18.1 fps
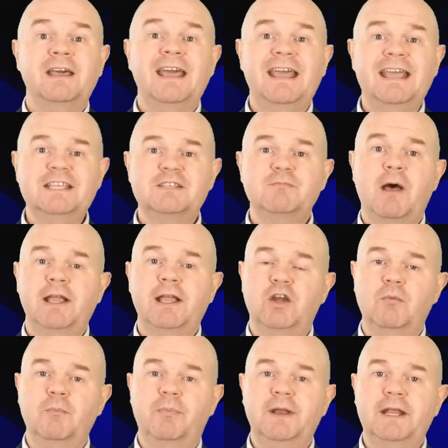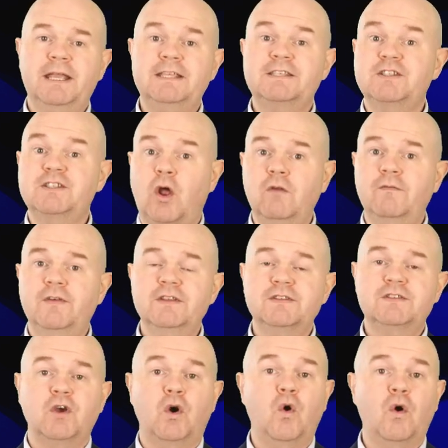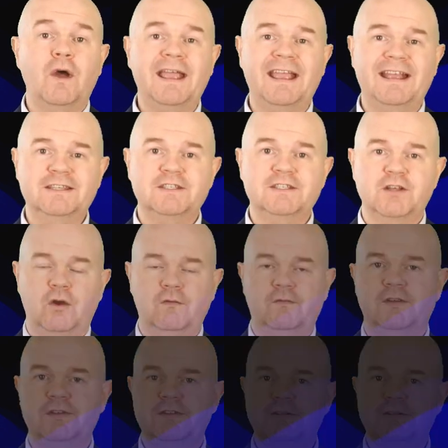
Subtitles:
is my company solvent or insolvent?